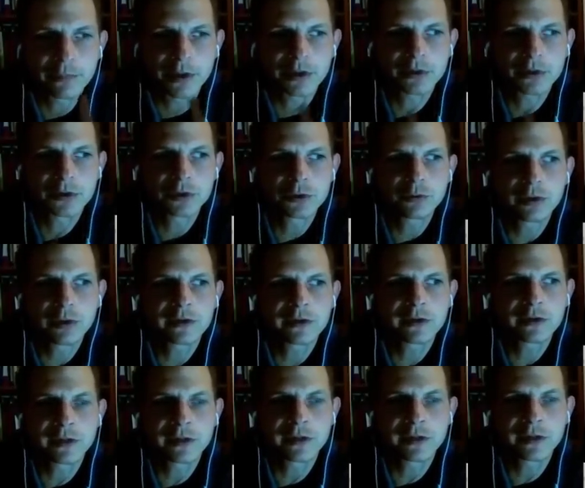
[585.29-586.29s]
but you
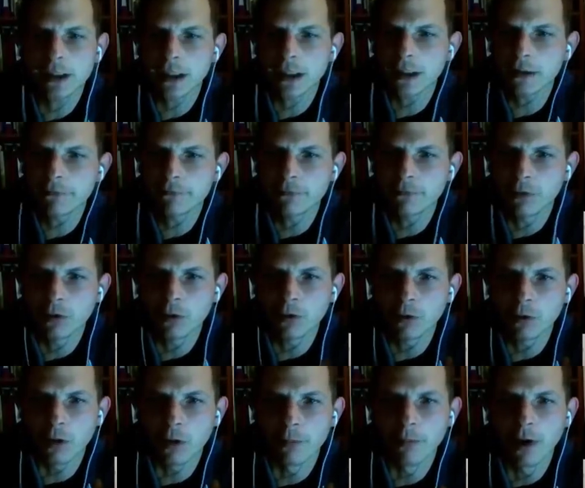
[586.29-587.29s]
will stay there
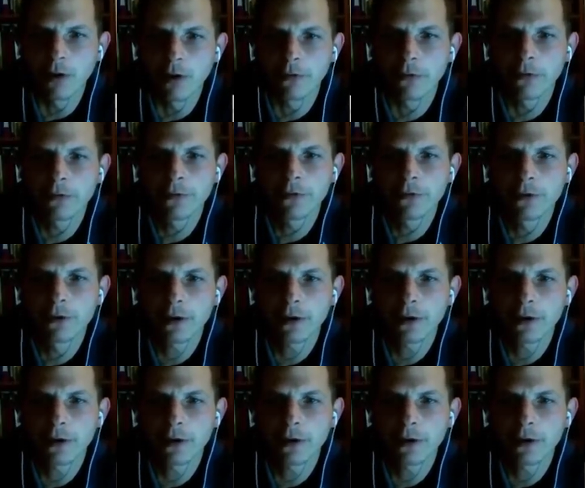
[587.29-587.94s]
for a month,